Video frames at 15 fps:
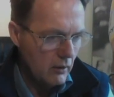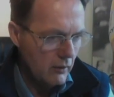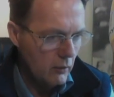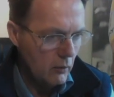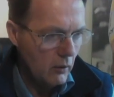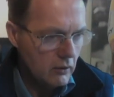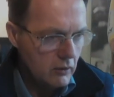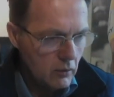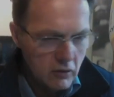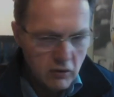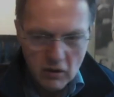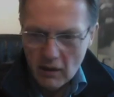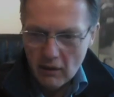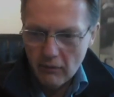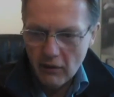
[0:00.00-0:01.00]
If you want to
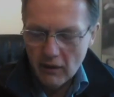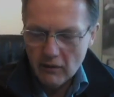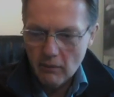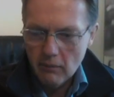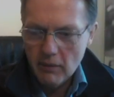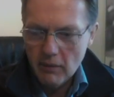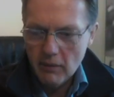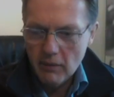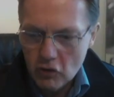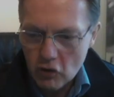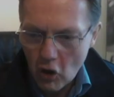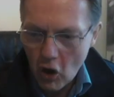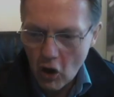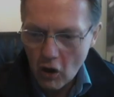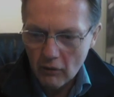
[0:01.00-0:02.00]
achieve things and be
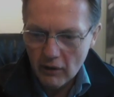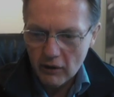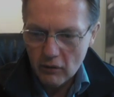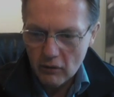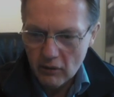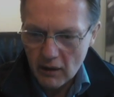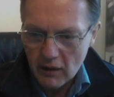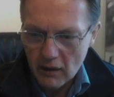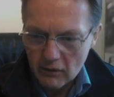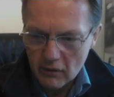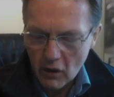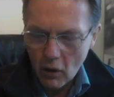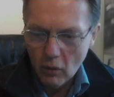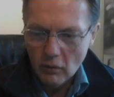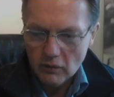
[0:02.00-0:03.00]
strong when you
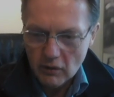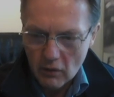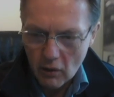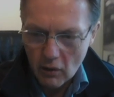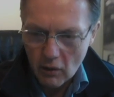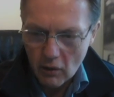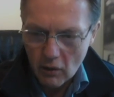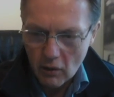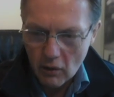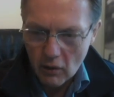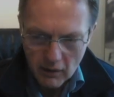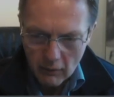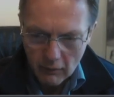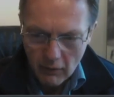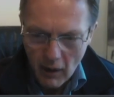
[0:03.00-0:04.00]
need goals and not beat
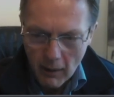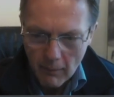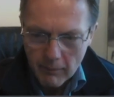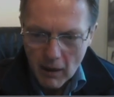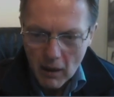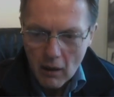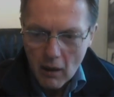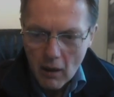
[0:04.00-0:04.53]
yourself up,